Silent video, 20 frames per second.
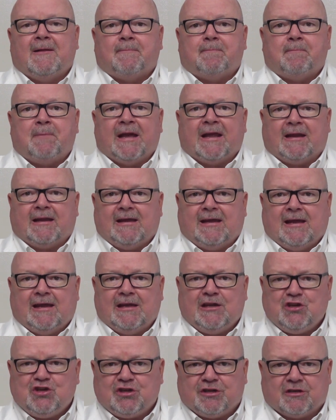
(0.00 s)

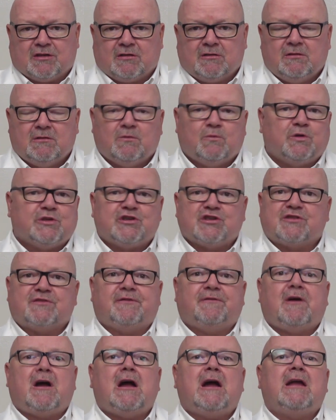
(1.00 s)
medication, which is
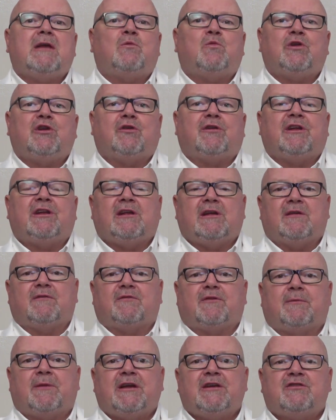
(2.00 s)
fine when you're in the
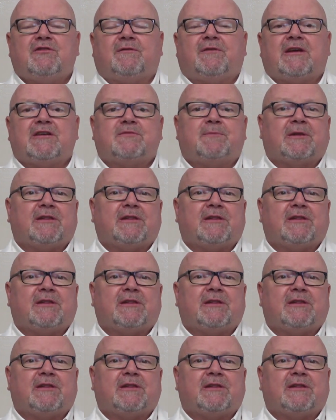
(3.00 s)
inflammation phase,